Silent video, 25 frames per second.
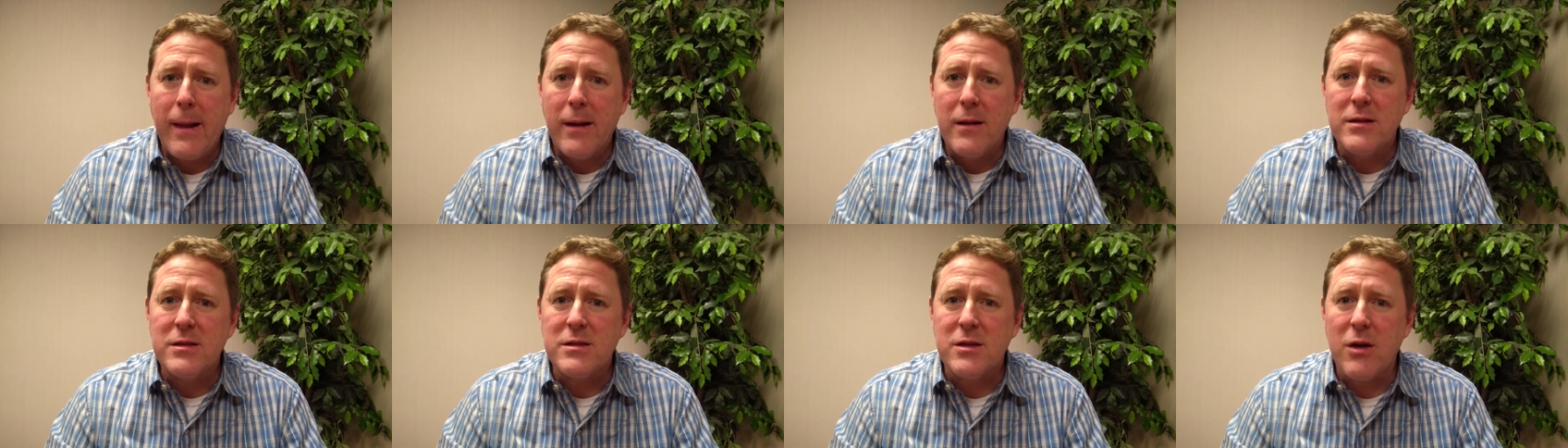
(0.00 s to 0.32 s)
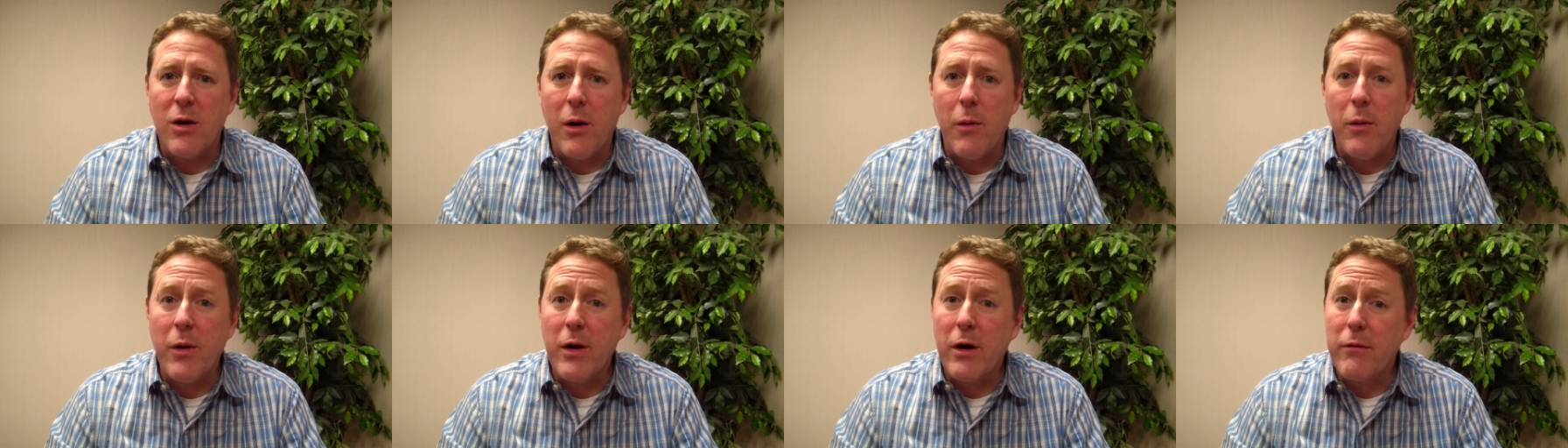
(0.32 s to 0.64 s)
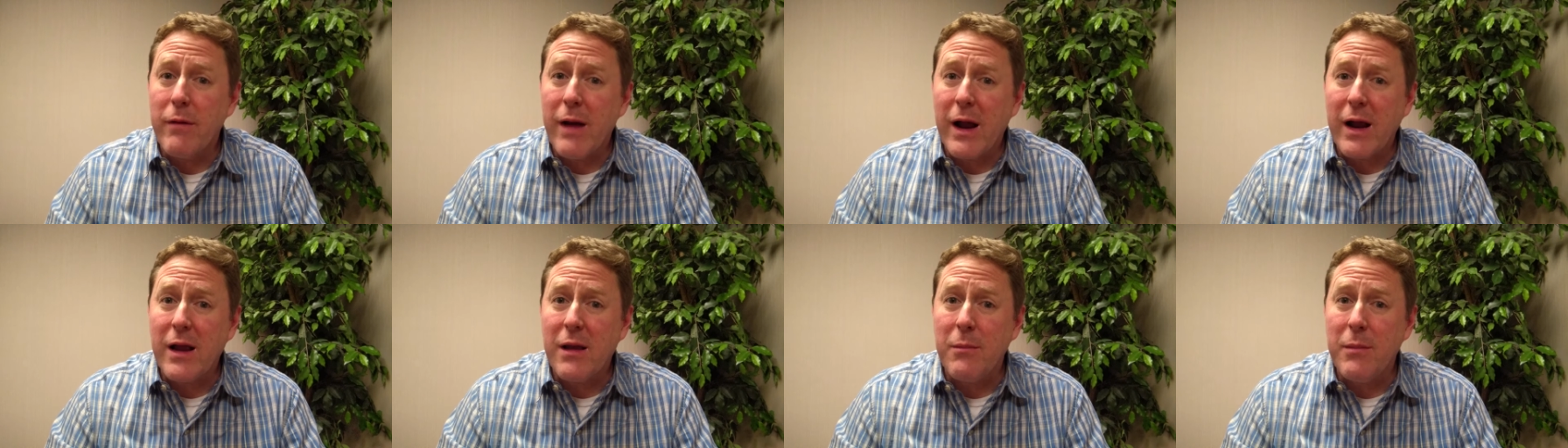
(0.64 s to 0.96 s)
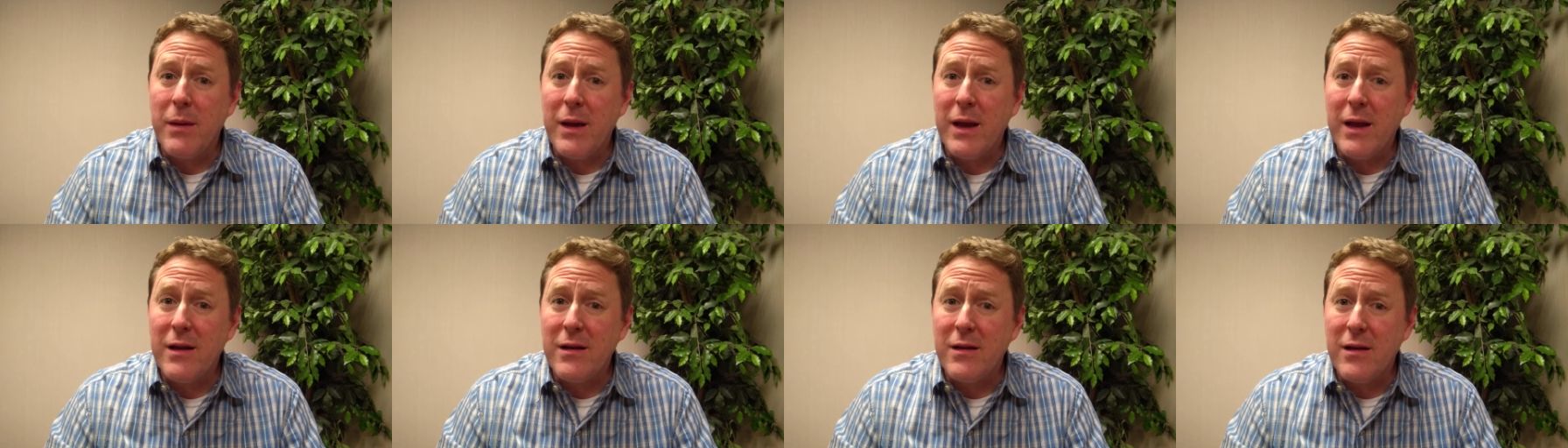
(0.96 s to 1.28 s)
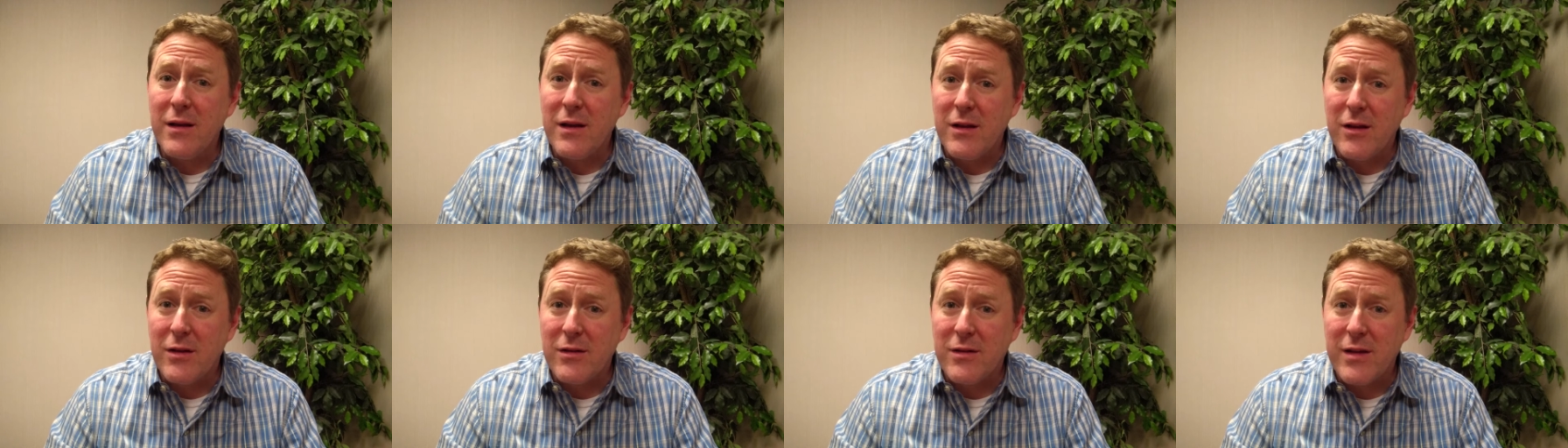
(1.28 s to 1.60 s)
So I want to recommend
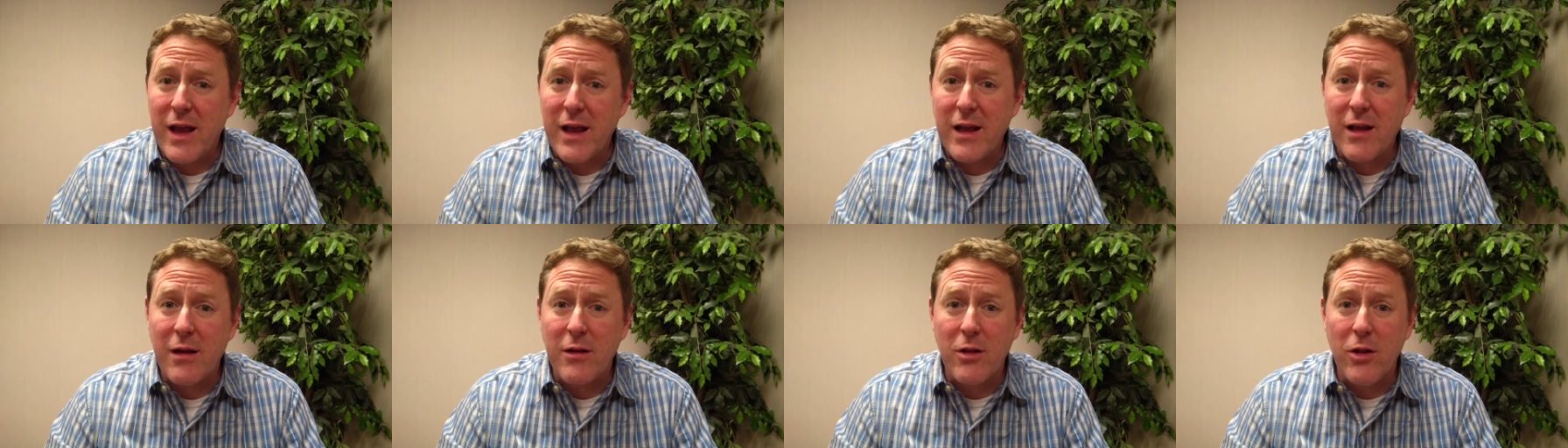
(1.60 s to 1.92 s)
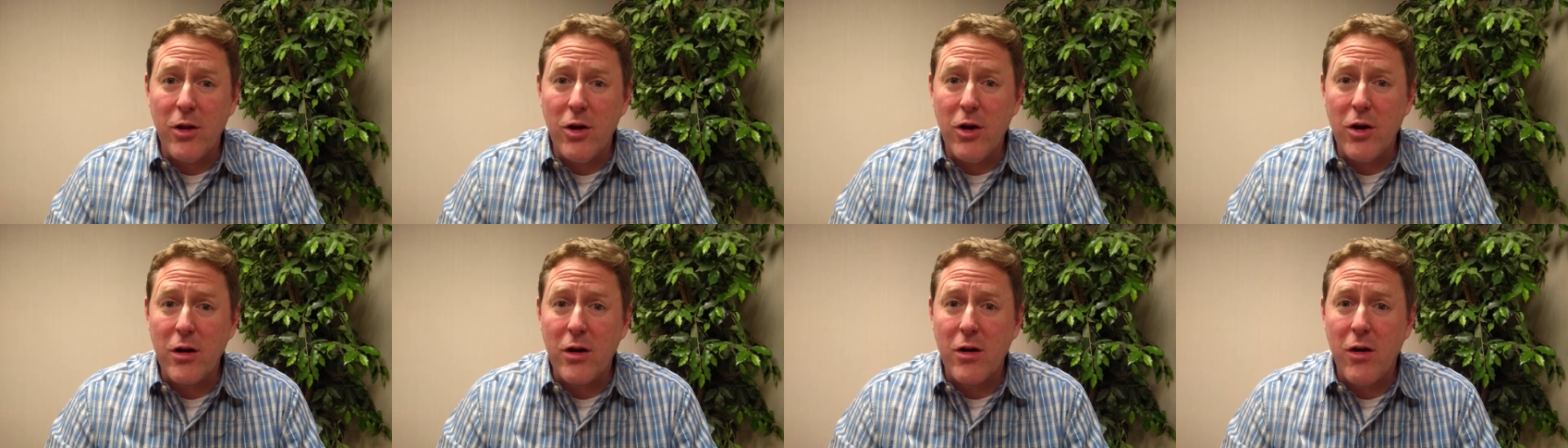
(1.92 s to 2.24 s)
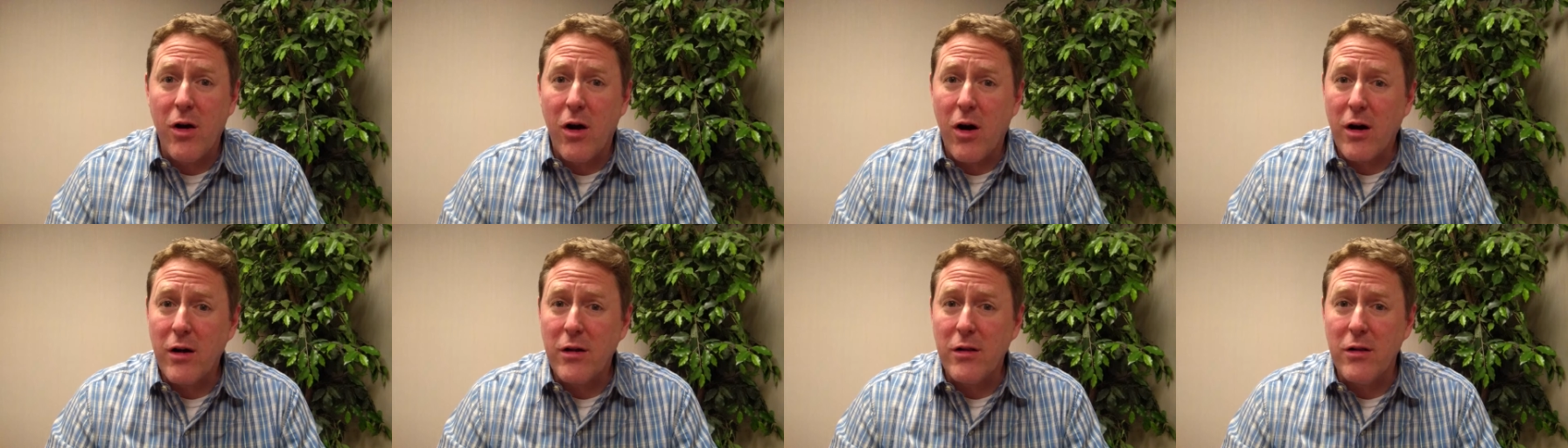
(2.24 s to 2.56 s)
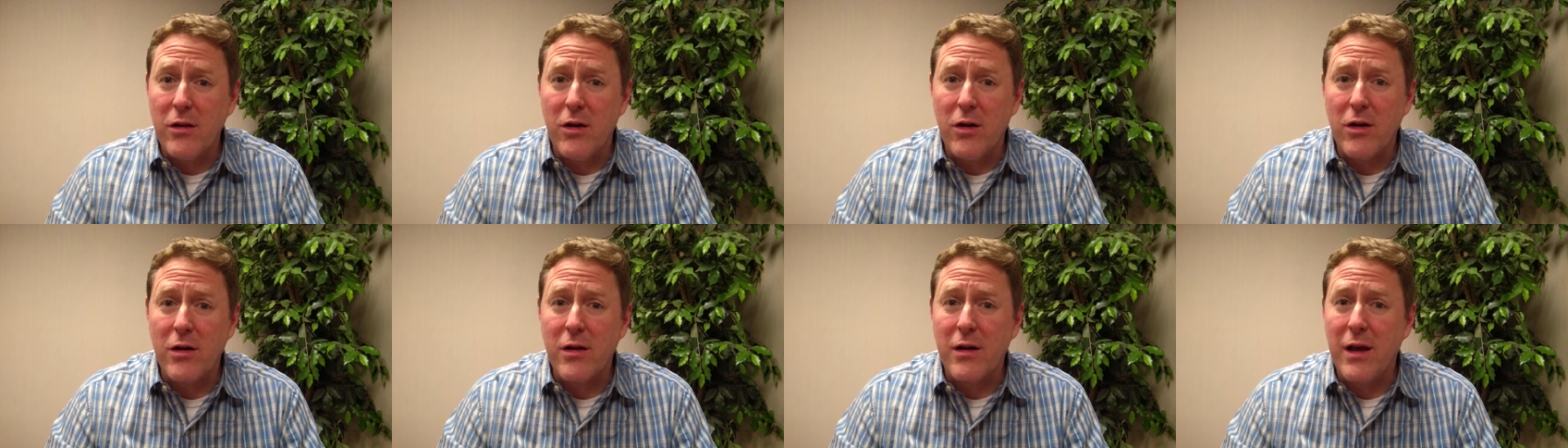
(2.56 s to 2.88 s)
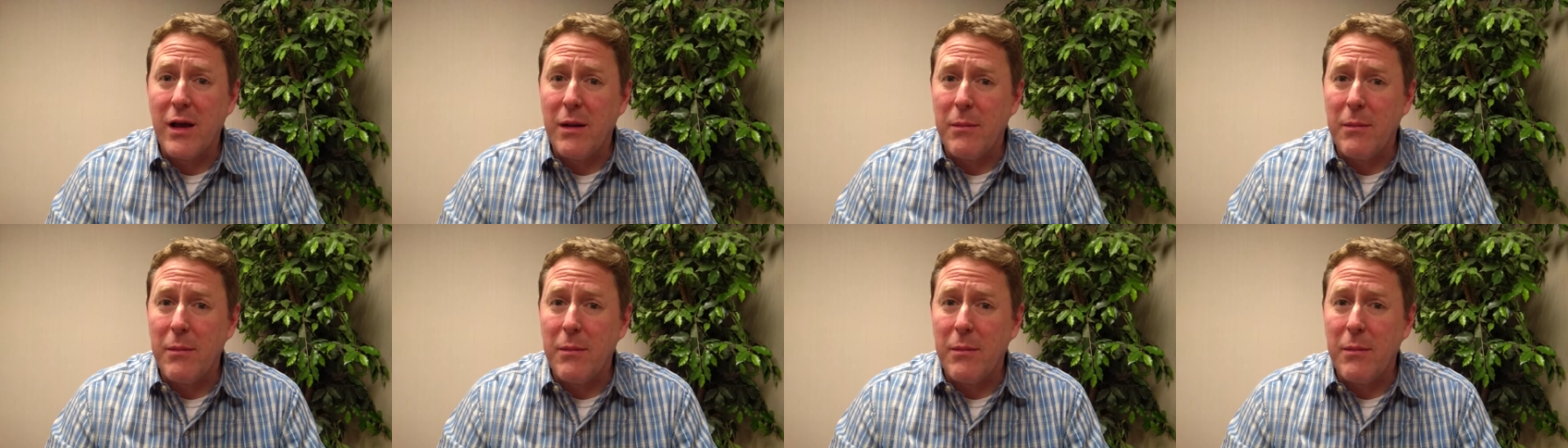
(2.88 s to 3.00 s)
you take a look, hard look,